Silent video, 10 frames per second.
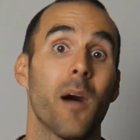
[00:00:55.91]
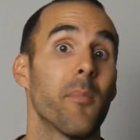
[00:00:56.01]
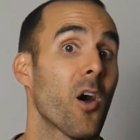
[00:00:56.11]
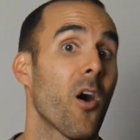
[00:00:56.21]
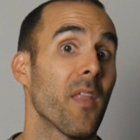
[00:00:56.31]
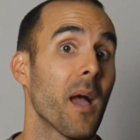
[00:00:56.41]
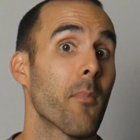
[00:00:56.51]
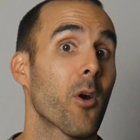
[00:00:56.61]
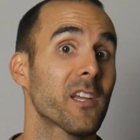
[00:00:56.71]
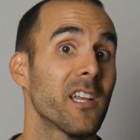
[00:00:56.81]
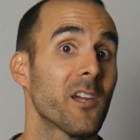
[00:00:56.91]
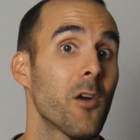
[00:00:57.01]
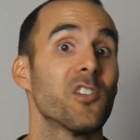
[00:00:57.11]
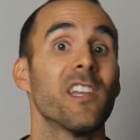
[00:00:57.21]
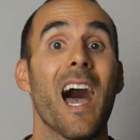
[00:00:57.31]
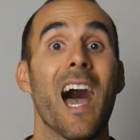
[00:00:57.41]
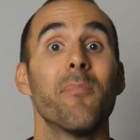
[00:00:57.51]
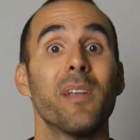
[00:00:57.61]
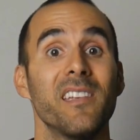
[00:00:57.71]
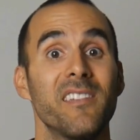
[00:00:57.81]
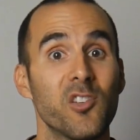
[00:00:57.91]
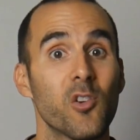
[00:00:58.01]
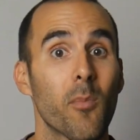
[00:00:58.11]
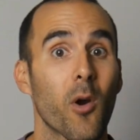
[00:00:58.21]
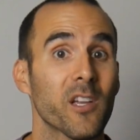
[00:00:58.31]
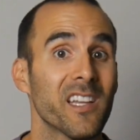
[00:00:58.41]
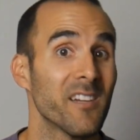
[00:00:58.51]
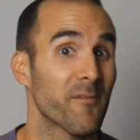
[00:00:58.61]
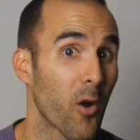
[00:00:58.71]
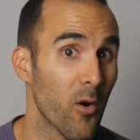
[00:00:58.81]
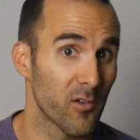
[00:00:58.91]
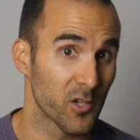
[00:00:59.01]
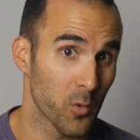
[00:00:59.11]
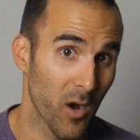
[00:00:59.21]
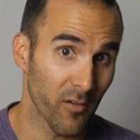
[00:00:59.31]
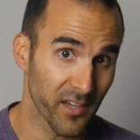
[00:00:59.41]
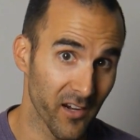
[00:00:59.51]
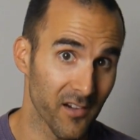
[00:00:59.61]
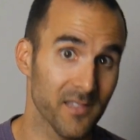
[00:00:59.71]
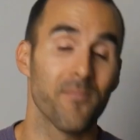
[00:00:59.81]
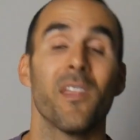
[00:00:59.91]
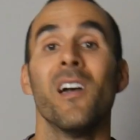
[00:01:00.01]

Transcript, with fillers: I'm an online marketing coach, and I've been in digital marketing for over twelve years.